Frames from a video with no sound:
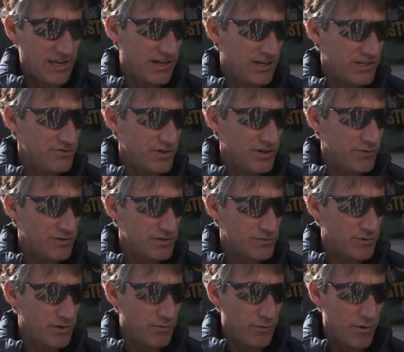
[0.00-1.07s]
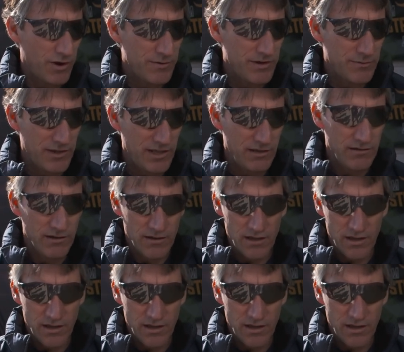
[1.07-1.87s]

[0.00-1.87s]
taken an injury, which we want him to be